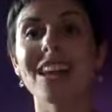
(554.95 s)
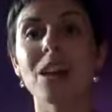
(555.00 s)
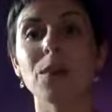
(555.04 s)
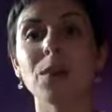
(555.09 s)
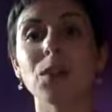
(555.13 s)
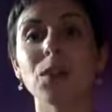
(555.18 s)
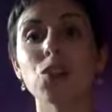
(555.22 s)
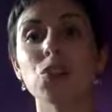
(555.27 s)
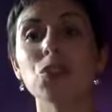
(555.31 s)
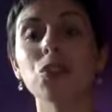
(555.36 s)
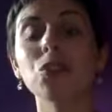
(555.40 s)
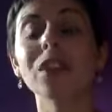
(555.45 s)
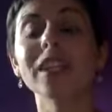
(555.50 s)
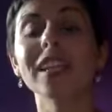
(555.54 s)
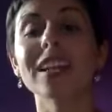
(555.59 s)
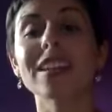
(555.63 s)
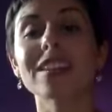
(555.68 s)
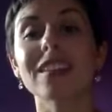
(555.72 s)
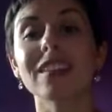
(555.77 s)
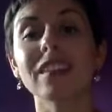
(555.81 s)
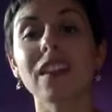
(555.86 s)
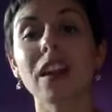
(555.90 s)
is how we
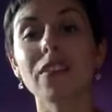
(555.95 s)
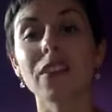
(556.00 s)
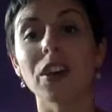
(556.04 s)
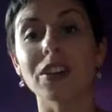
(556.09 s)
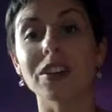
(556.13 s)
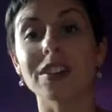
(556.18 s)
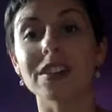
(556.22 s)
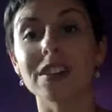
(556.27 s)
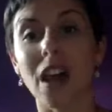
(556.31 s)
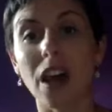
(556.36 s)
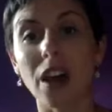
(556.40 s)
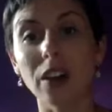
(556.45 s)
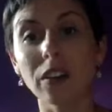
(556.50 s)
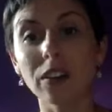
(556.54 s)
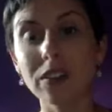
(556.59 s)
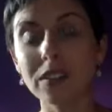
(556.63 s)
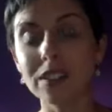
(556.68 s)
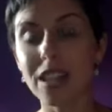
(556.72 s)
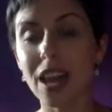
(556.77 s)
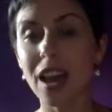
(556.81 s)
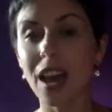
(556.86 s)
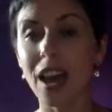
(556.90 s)
truly get to love
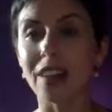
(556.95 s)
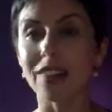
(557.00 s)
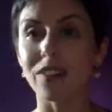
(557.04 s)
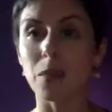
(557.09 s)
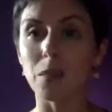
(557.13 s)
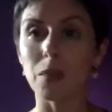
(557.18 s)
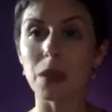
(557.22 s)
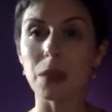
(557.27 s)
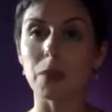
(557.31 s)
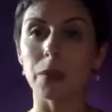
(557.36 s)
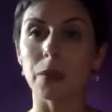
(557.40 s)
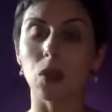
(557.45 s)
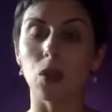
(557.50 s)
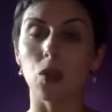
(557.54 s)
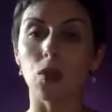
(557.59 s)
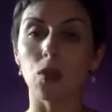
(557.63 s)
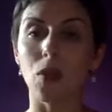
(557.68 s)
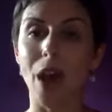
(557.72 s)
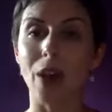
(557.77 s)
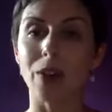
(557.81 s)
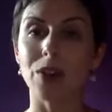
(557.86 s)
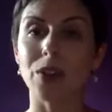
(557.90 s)
ourselves and the people
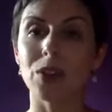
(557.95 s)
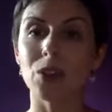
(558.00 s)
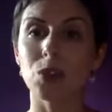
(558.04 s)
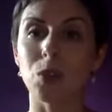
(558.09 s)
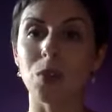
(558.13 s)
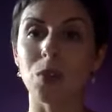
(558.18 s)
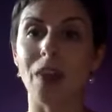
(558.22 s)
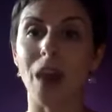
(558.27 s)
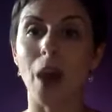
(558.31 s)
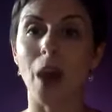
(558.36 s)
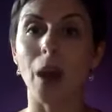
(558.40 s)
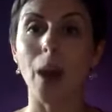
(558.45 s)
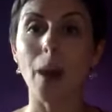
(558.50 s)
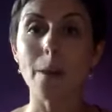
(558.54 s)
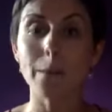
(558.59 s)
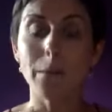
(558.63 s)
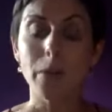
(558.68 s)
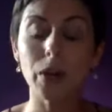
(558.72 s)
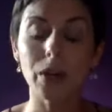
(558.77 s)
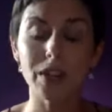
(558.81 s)
around us without